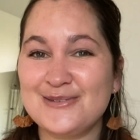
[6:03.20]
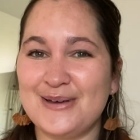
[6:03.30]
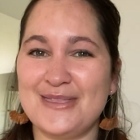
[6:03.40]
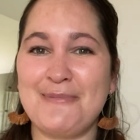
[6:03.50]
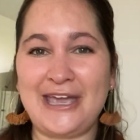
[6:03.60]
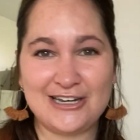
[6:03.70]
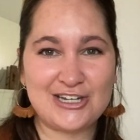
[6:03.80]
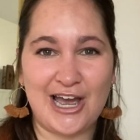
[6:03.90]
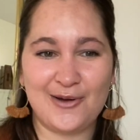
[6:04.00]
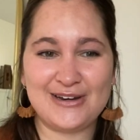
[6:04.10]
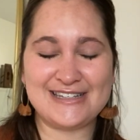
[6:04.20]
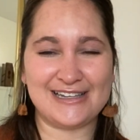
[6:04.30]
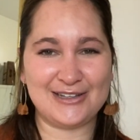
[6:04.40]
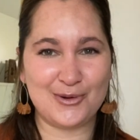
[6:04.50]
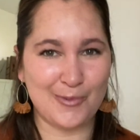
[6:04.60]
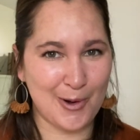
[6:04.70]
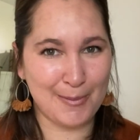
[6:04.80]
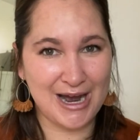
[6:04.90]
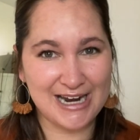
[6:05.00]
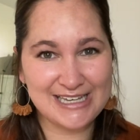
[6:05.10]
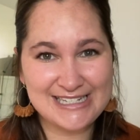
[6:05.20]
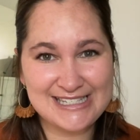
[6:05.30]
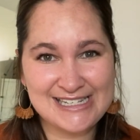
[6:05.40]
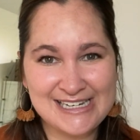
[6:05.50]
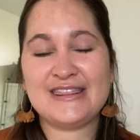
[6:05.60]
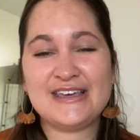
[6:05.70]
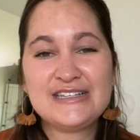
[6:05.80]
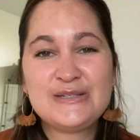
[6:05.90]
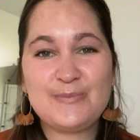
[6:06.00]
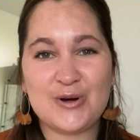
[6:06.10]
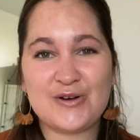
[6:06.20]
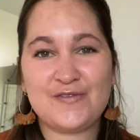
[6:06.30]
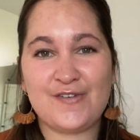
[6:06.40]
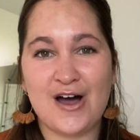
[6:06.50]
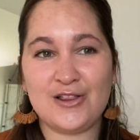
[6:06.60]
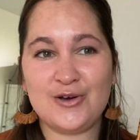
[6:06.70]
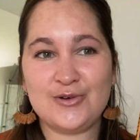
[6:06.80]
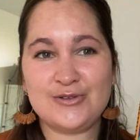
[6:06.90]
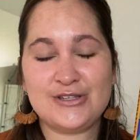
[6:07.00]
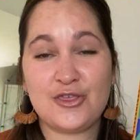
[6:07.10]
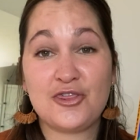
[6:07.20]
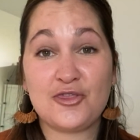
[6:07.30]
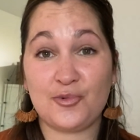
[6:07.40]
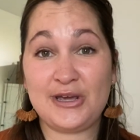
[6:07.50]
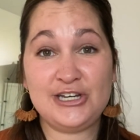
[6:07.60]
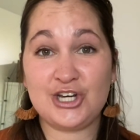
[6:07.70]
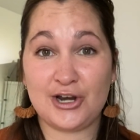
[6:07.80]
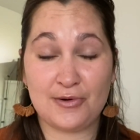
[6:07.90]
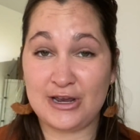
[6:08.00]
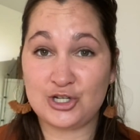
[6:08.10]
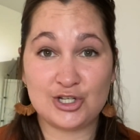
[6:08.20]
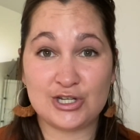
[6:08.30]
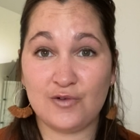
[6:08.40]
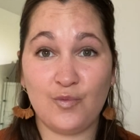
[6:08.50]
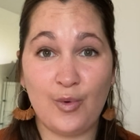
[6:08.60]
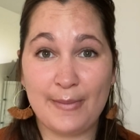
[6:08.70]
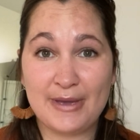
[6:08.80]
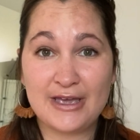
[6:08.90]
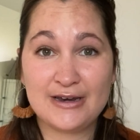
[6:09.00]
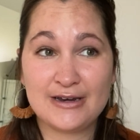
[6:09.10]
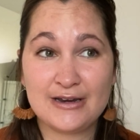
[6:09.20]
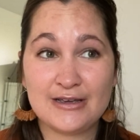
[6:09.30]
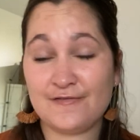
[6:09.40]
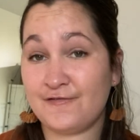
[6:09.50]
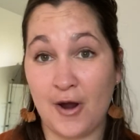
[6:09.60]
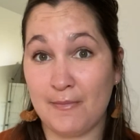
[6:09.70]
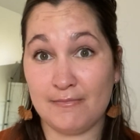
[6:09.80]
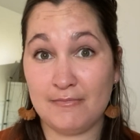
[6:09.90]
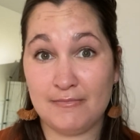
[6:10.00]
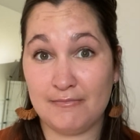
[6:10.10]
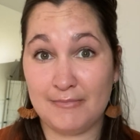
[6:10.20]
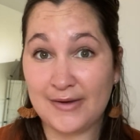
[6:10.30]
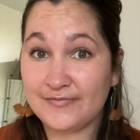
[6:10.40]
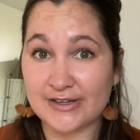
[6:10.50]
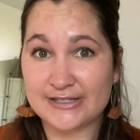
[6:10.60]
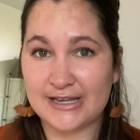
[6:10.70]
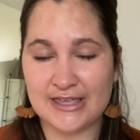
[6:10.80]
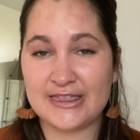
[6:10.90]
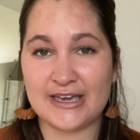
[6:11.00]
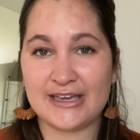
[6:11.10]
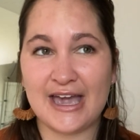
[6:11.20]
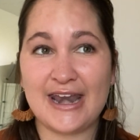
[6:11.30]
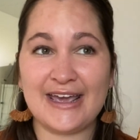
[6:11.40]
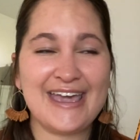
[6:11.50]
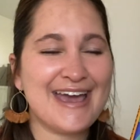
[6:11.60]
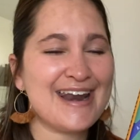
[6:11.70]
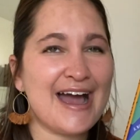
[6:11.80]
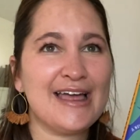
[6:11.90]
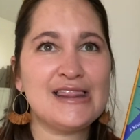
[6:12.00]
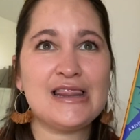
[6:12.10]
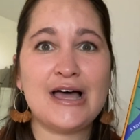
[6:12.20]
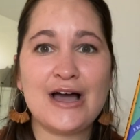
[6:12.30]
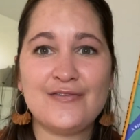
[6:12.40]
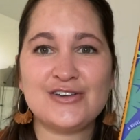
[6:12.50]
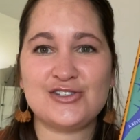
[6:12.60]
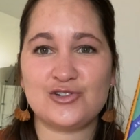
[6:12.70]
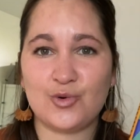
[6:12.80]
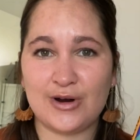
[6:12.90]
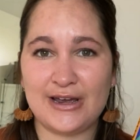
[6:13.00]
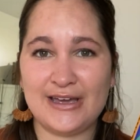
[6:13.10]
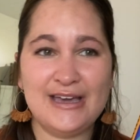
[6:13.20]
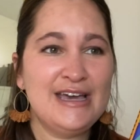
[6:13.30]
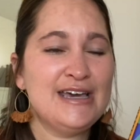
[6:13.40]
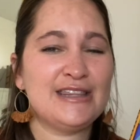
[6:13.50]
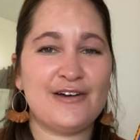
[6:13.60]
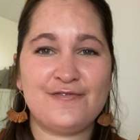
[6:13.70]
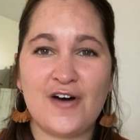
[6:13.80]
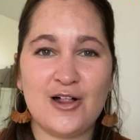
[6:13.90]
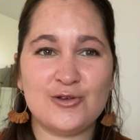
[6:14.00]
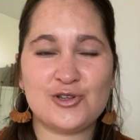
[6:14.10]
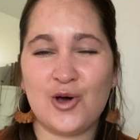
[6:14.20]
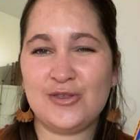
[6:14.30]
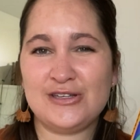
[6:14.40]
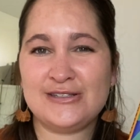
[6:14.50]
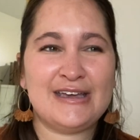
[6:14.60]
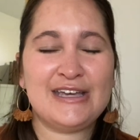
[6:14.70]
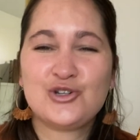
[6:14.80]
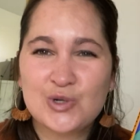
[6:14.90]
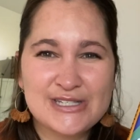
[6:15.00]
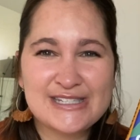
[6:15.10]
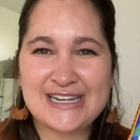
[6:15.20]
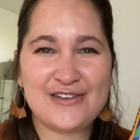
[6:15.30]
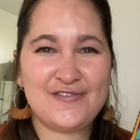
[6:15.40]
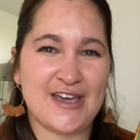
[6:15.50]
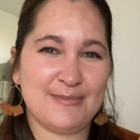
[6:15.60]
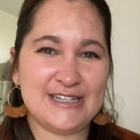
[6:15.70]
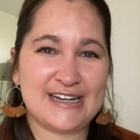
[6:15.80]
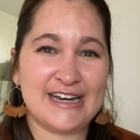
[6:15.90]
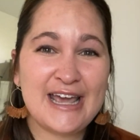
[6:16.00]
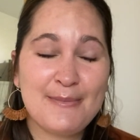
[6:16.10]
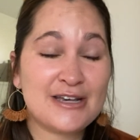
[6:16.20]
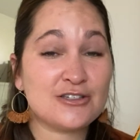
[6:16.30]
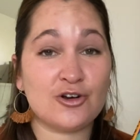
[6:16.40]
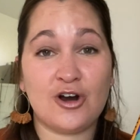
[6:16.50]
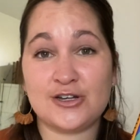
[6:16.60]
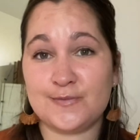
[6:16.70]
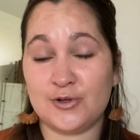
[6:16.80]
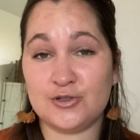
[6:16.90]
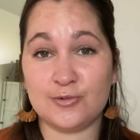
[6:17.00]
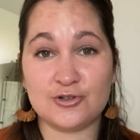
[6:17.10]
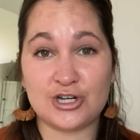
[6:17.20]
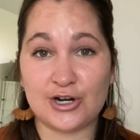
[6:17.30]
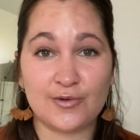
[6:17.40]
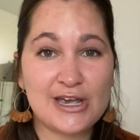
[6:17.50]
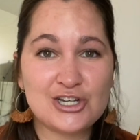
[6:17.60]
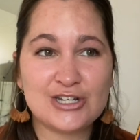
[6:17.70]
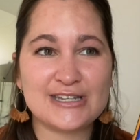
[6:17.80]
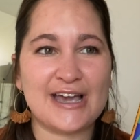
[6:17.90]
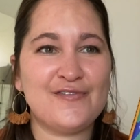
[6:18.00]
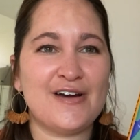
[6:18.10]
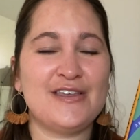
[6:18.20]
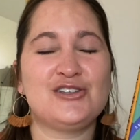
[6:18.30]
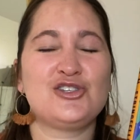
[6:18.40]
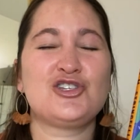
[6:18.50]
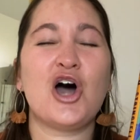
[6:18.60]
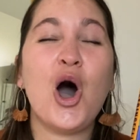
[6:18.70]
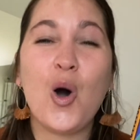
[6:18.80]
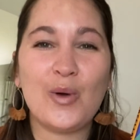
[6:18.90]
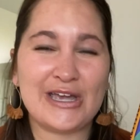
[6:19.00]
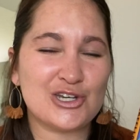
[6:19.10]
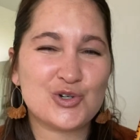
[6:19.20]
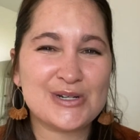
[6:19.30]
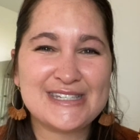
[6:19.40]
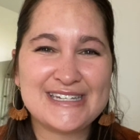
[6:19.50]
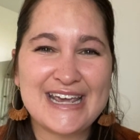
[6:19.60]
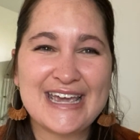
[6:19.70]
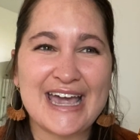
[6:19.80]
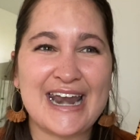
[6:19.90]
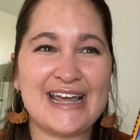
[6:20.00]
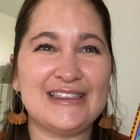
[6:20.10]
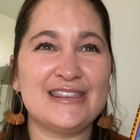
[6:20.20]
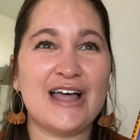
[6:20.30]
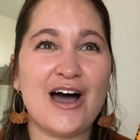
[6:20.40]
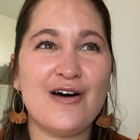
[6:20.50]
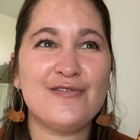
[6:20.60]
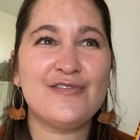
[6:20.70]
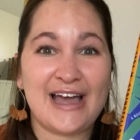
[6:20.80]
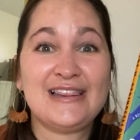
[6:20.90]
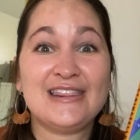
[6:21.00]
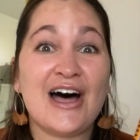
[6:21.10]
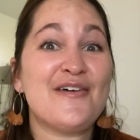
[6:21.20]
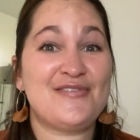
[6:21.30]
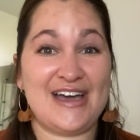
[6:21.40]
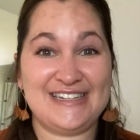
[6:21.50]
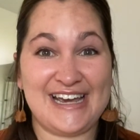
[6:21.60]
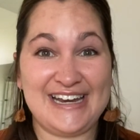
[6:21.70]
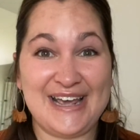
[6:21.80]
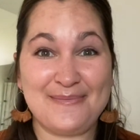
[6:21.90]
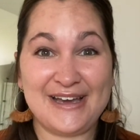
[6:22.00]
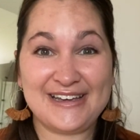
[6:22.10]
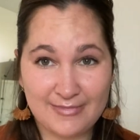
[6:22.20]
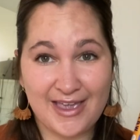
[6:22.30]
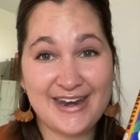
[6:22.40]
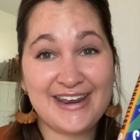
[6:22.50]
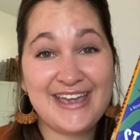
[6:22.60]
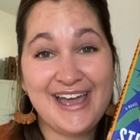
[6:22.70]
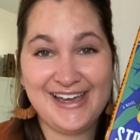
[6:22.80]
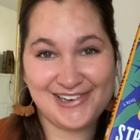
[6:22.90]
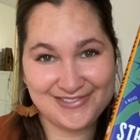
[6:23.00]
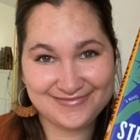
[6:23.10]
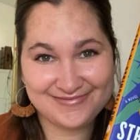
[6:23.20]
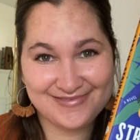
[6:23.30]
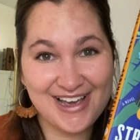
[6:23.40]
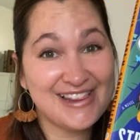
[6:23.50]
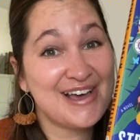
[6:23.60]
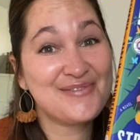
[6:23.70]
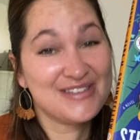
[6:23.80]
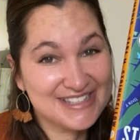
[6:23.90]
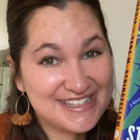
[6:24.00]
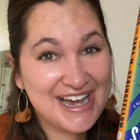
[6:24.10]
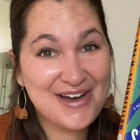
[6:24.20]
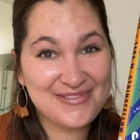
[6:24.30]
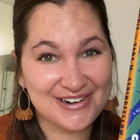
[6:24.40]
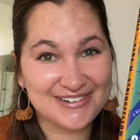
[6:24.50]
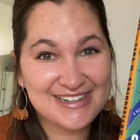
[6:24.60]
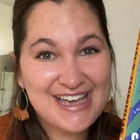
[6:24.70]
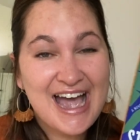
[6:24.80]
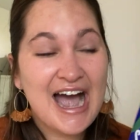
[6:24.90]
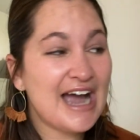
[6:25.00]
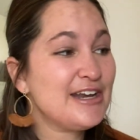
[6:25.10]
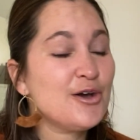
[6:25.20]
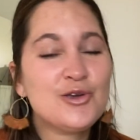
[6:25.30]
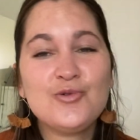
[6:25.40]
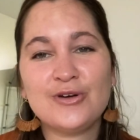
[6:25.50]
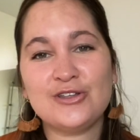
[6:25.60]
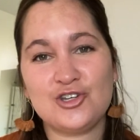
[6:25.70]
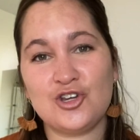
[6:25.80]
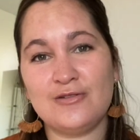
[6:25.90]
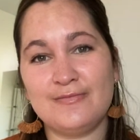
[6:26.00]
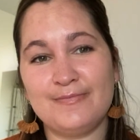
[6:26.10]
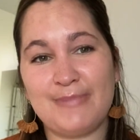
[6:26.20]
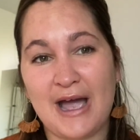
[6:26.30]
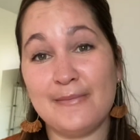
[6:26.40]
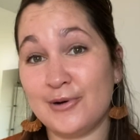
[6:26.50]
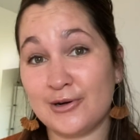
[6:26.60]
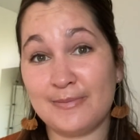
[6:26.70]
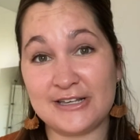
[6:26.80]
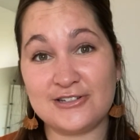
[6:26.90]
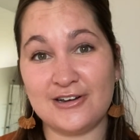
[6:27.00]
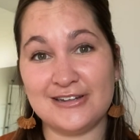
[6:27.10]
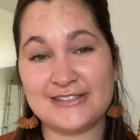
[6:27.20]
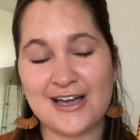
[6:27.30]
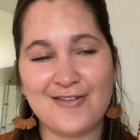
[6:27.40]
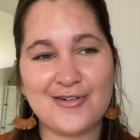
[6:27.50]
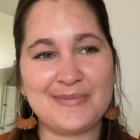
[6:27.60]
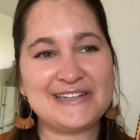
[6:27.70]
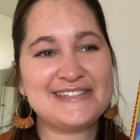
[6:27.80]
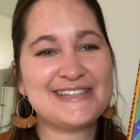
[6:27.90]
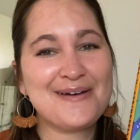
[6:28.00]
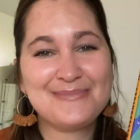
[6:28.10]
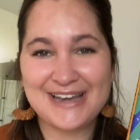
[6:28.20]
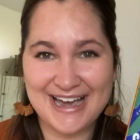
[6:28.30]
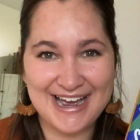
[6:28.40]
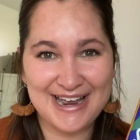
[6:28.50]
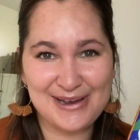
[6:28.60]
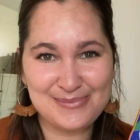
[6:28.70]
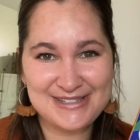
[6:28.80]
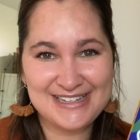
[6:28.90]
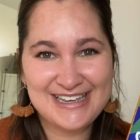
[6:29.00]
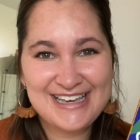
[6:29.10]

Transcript: when the page count is a little more modest. This book follows three generations of women from Memphis, I think. And again, I love a story that follows all these interesting family dynamics across multiple generations. I find that so interesting, and I love that dynamic. And again, I love this cover. I know you really shouldn't buy a book based on its cover, but sometimes